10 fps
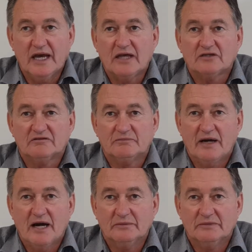Acts of
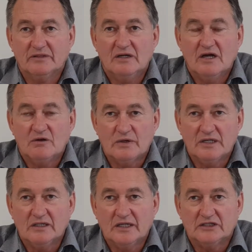Parliament,
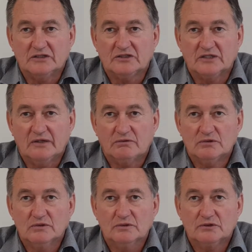regulations and
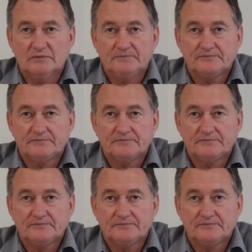rules.